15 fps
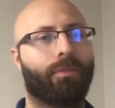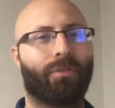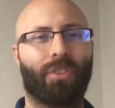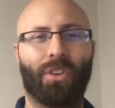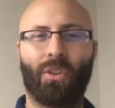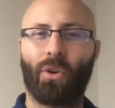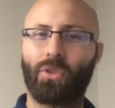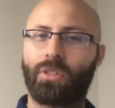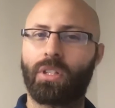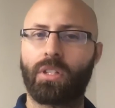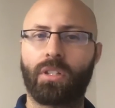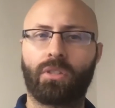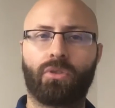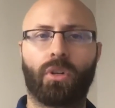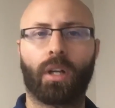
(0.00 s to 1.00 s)
for those just
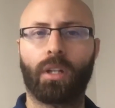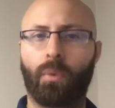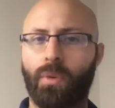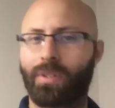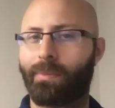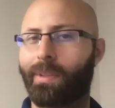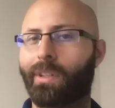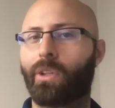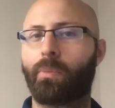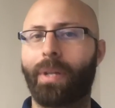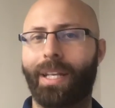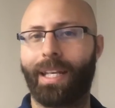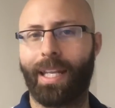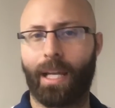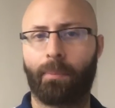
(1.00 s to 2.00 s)
struggling with a little bit
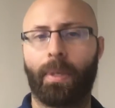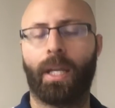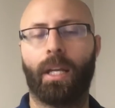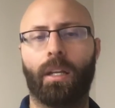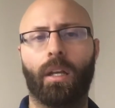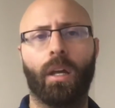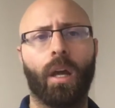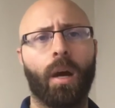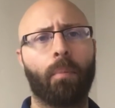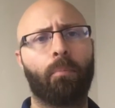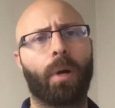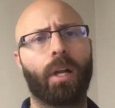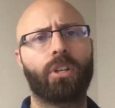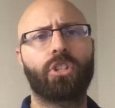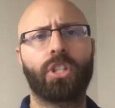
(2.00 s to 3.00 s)
of neck pain.
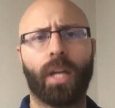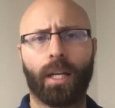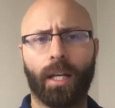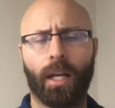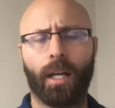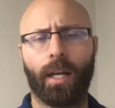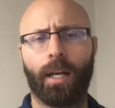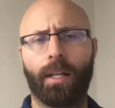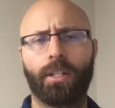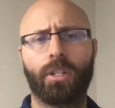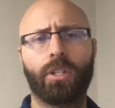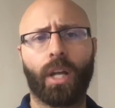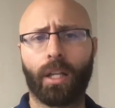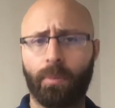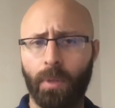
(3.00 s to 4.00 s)
But check
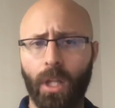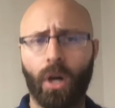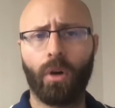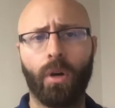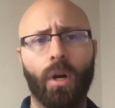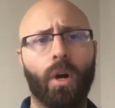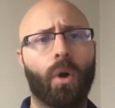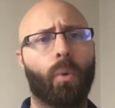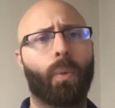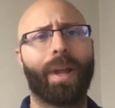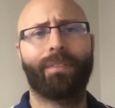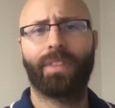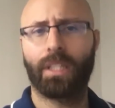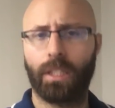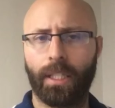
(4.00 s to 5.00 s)
below. We
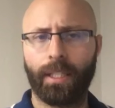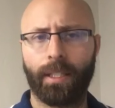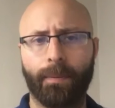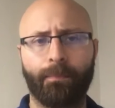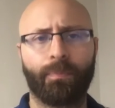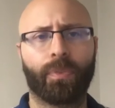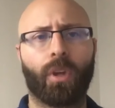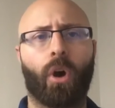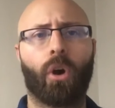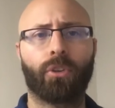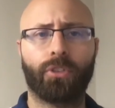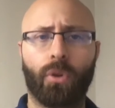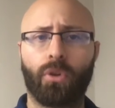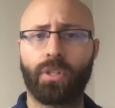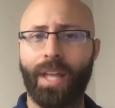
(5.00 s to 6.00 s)
have the link.
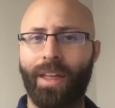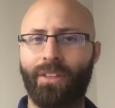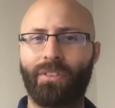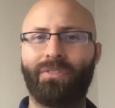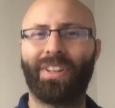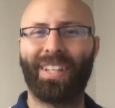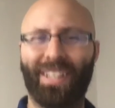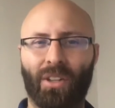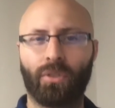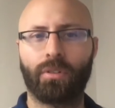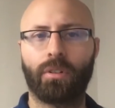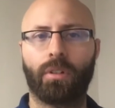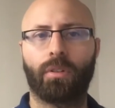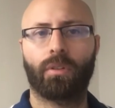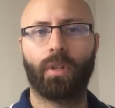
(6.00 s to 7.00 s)
Also, there's other videos
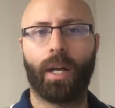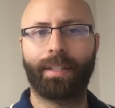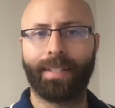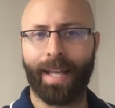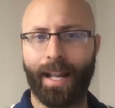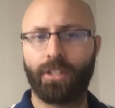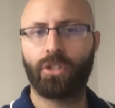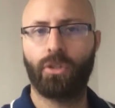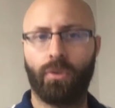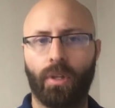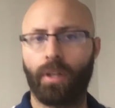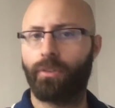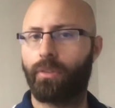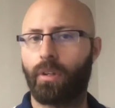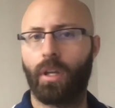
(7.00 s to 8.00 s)
attached to
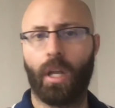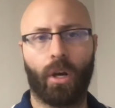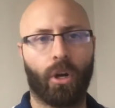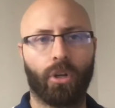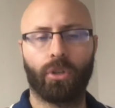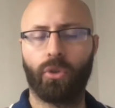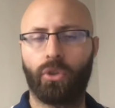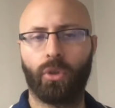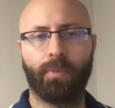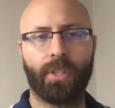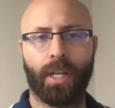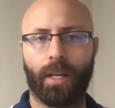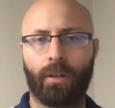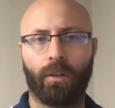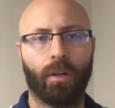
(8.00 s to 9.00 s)
this in our YouTube
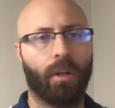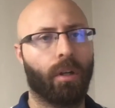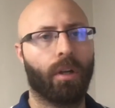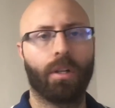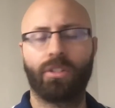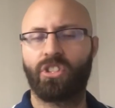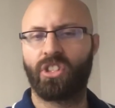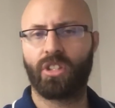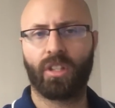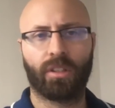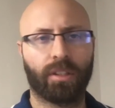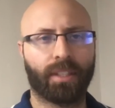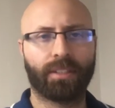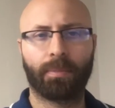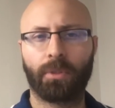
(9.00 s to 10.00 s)
channel. Just
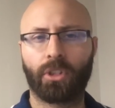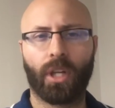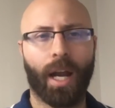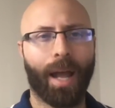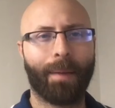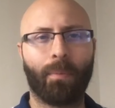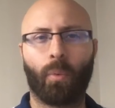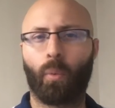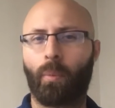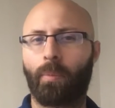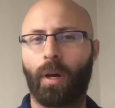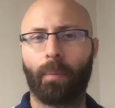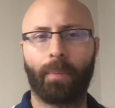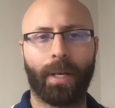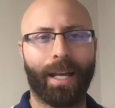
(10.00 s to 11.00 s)
click subscribe. We're
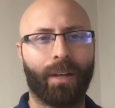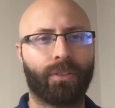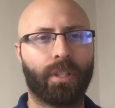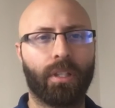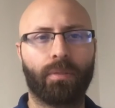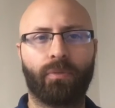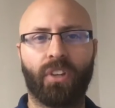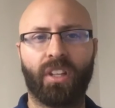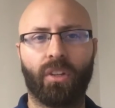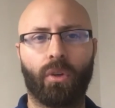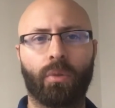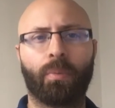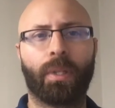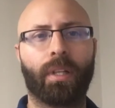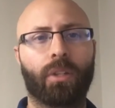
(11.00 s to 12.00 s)
pumping out these videos
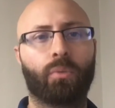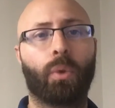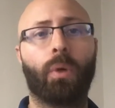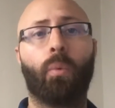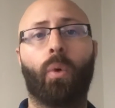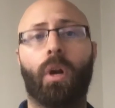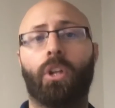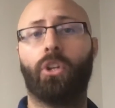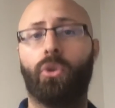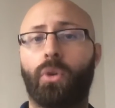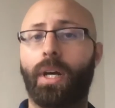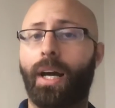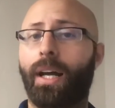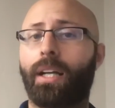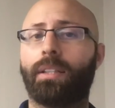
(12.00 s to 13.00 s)
because we want you
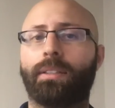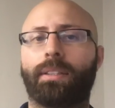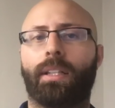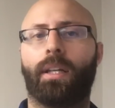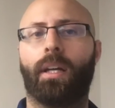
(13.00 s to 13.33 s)
guys